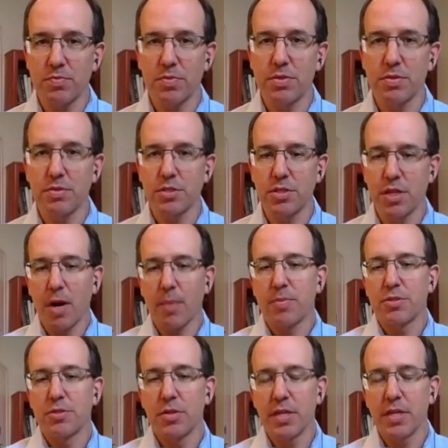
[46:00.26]
there's an
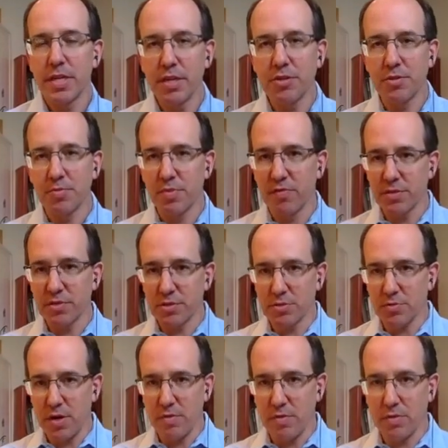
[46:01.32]
opportunity in interprovincial
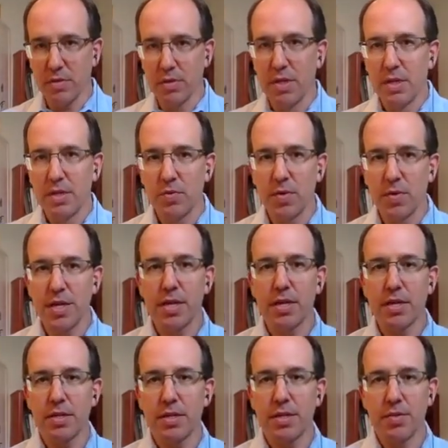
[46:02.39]
travel
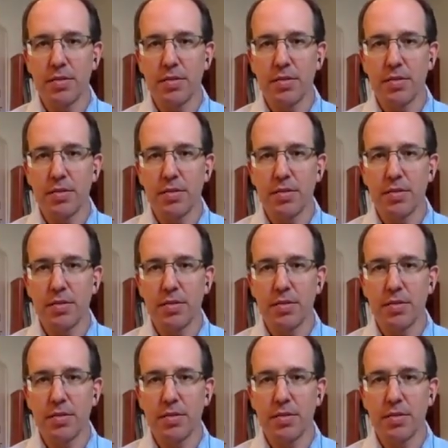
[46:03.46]
within,